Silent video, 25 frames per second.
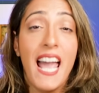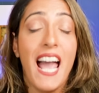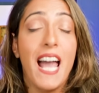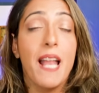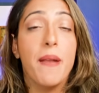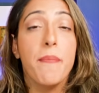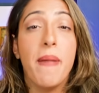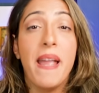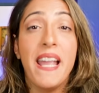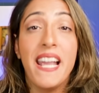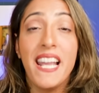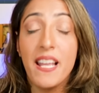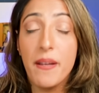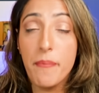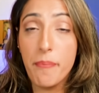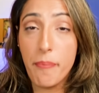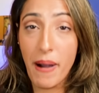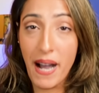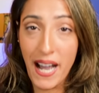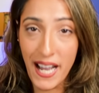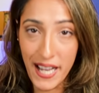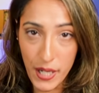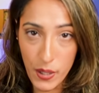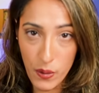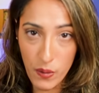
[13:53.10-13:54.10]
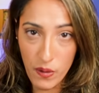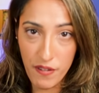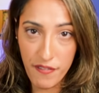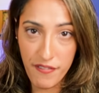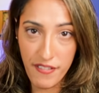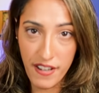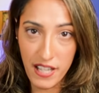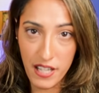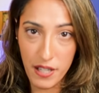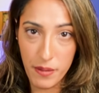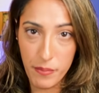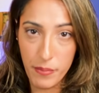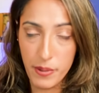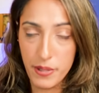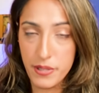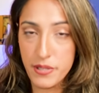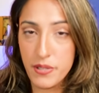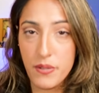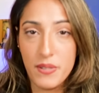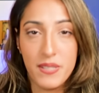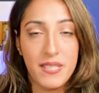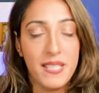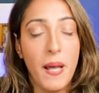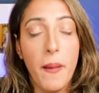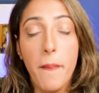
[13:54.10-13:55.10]
and make it bioavailable. So
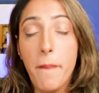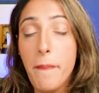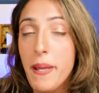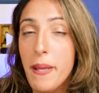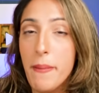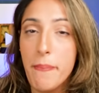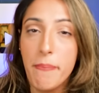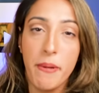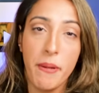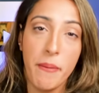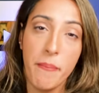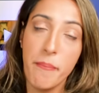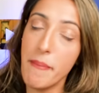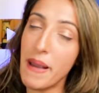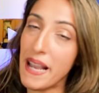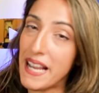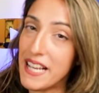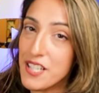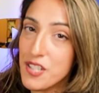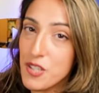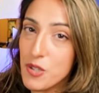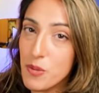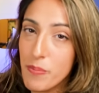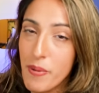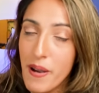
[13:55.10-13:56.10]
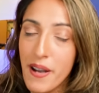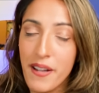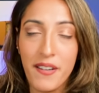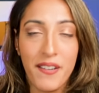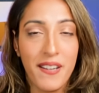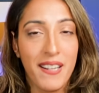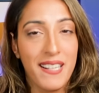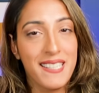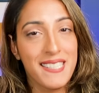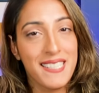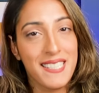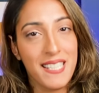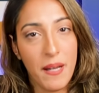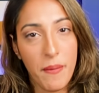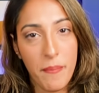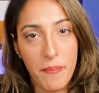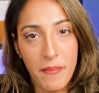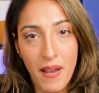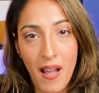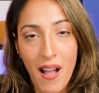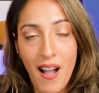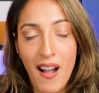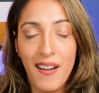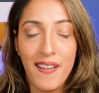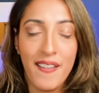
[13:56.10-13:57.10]
some people may do better and some
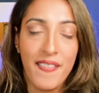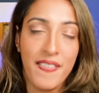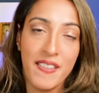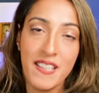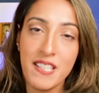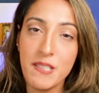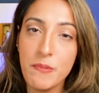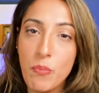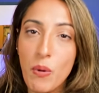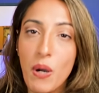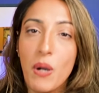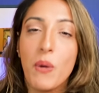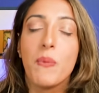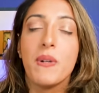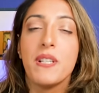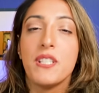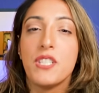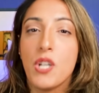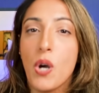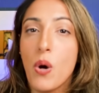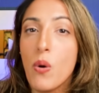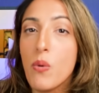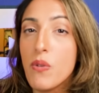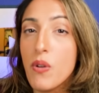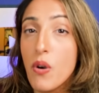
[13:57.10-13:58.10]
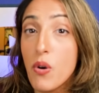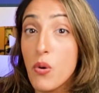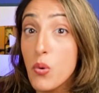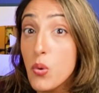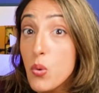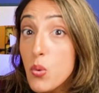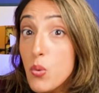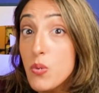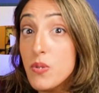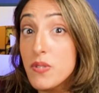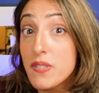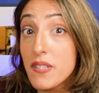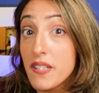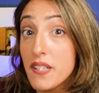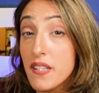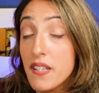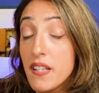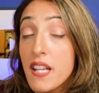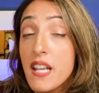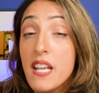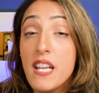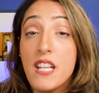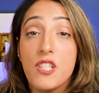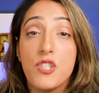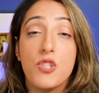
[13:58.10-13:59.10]
not. At this point, we don't know who's going to
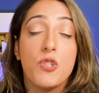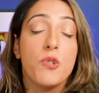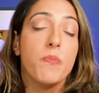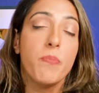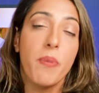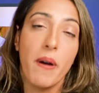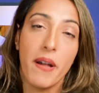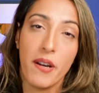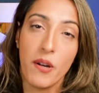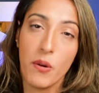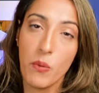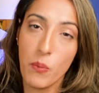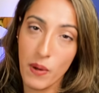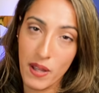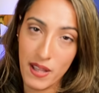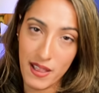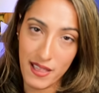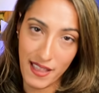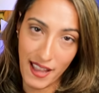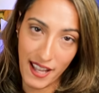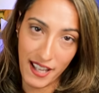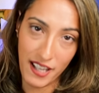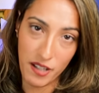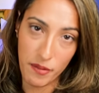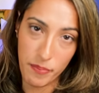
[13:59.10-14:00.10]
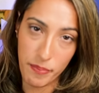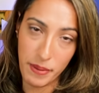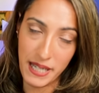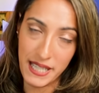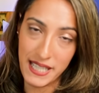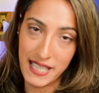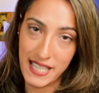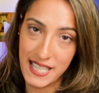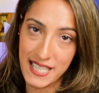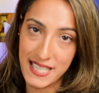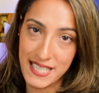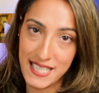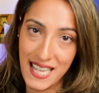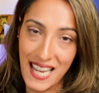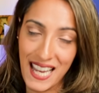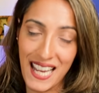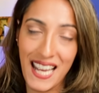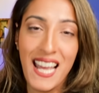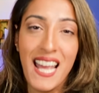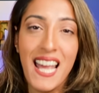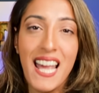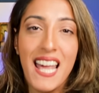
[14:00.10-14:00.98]
do better with lycopene intake.